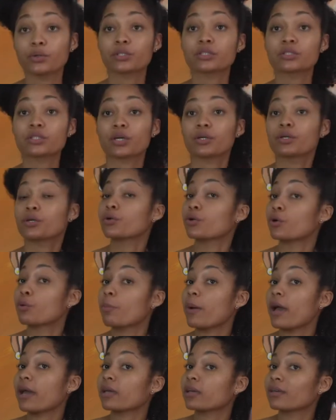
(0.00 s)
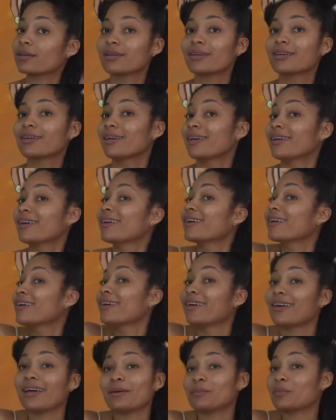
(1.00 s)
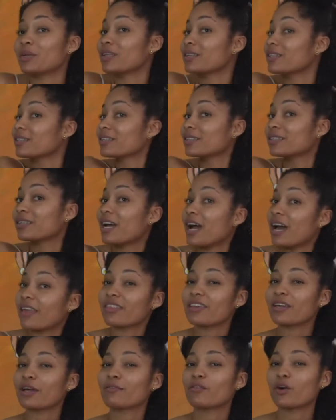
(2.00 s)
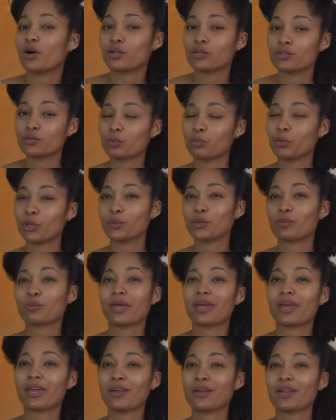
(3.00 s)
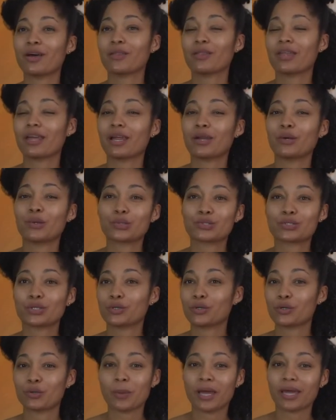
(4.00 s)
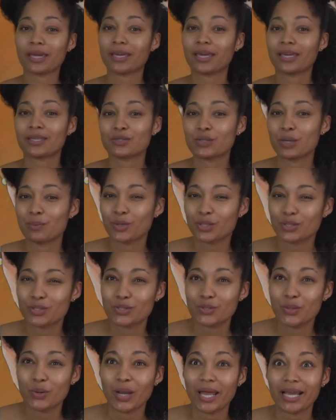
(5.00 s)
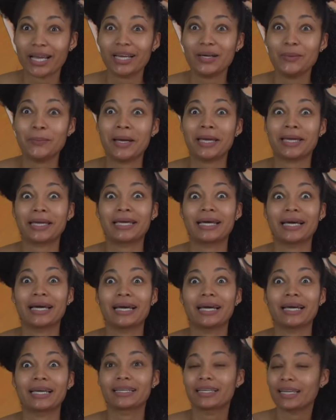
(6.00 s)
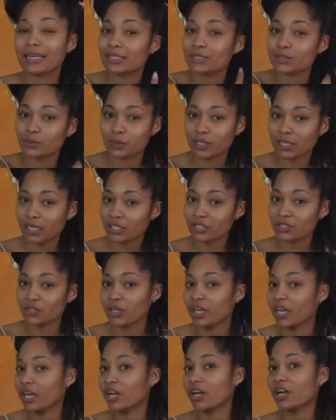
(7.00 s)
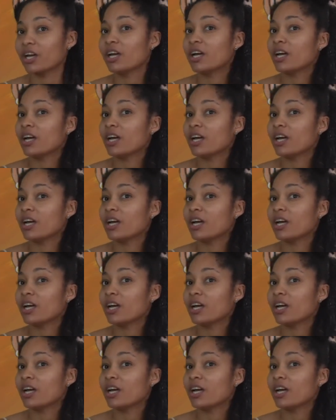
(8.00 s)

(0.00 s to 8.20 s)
It's gonna grow back. I mean, I think I've gotten to a point with my hair now that I know it's gonna grow back, so I'm not so like, oh my god, like, don't cut your hair.